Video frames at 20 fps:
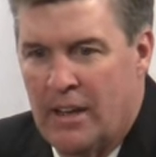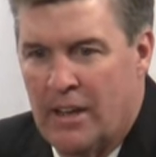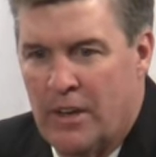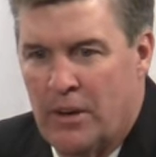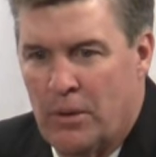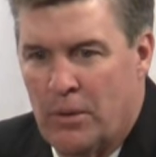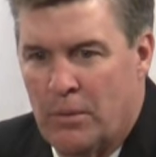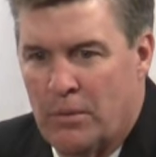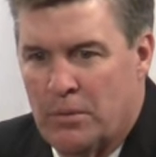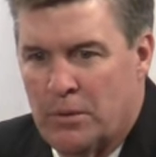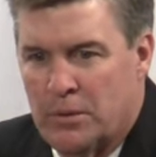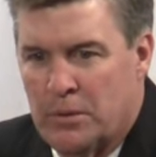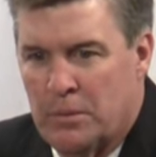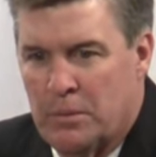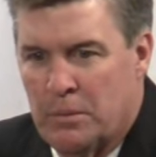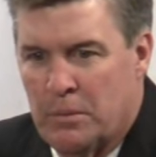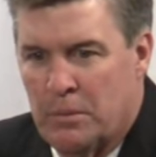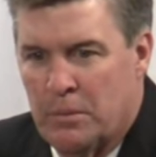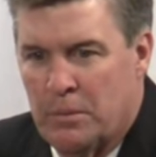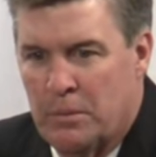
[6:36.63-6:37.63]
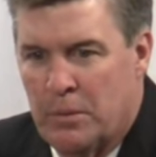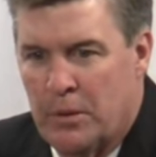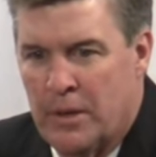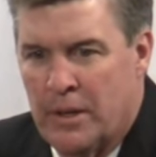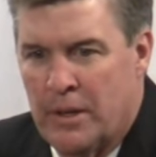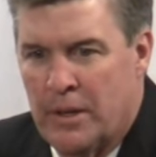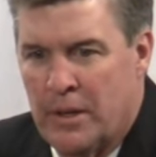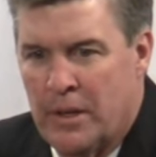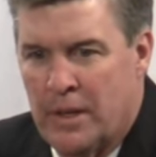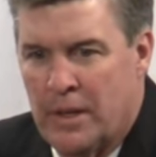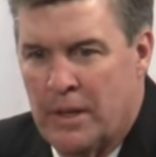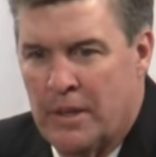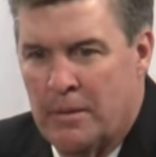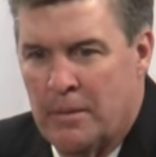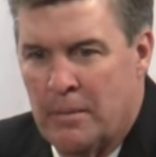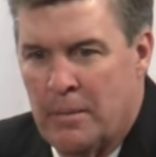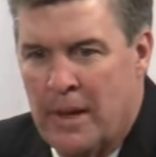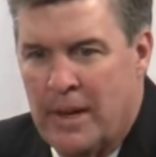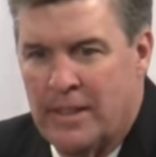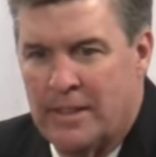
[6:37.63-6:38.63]
it was pretty
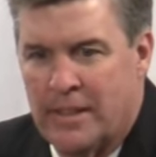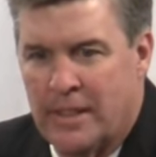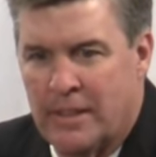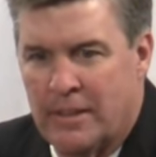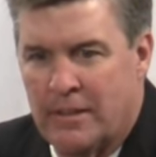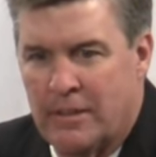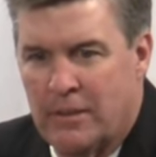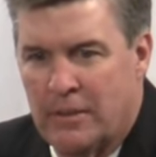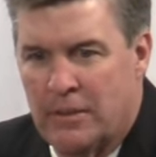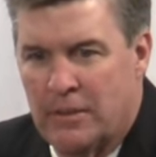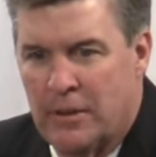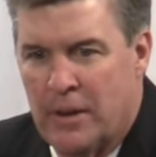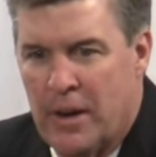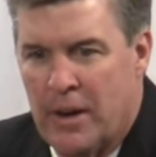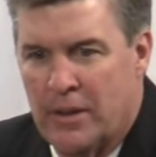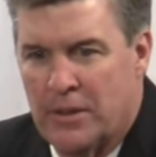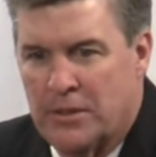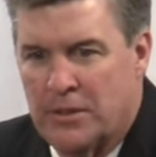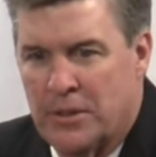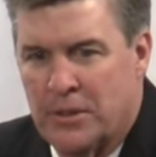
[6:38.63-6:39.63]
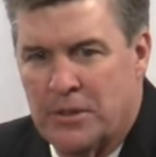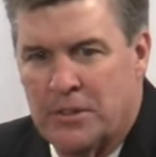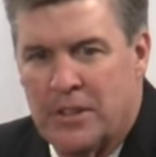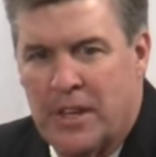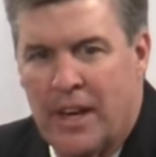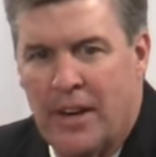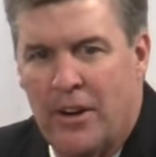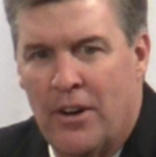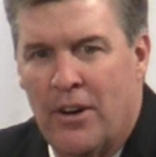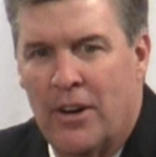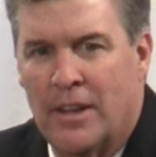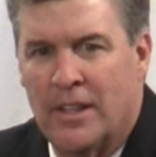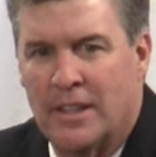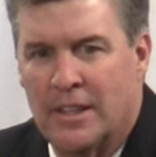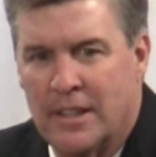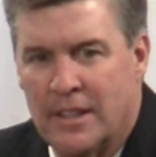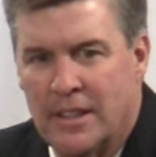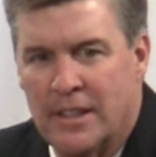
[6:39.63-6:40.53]
amazing. Arizona State on.